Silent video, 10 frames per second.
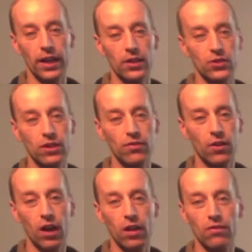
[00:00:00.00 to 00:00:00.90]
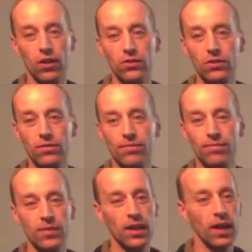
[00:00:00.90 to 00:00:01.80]
energy for all of us,
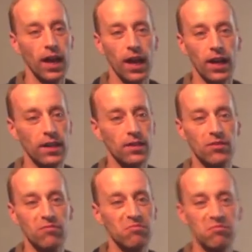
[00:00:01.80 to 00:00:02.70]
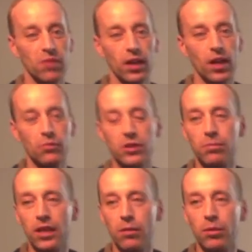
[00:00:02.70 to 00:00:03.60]
and it helps
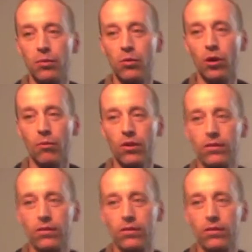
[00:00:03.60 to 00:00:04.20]
keep people warm.